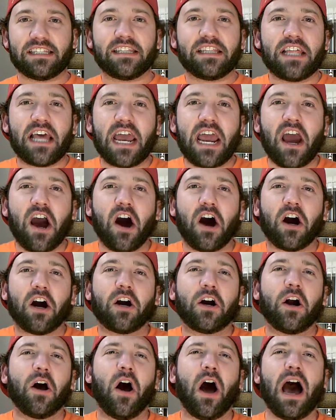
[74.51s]
They
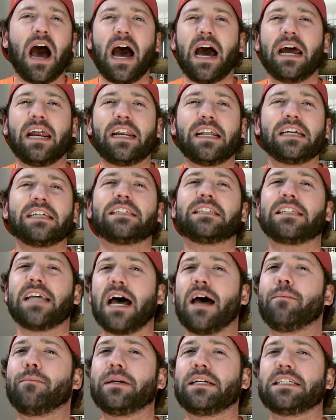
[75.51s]
are odd
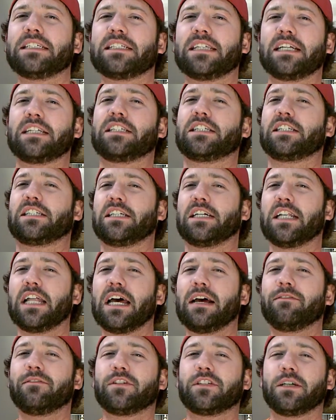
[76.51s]
zombies that still
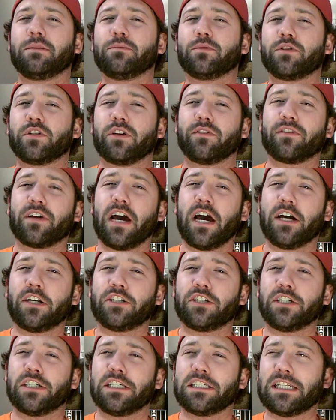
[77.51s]
have some sort of
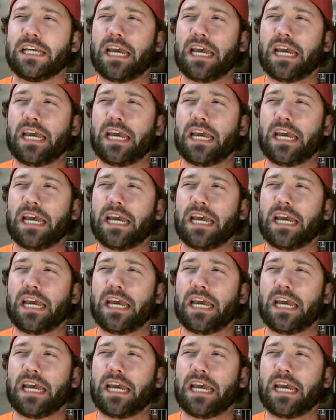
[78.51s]
consciousness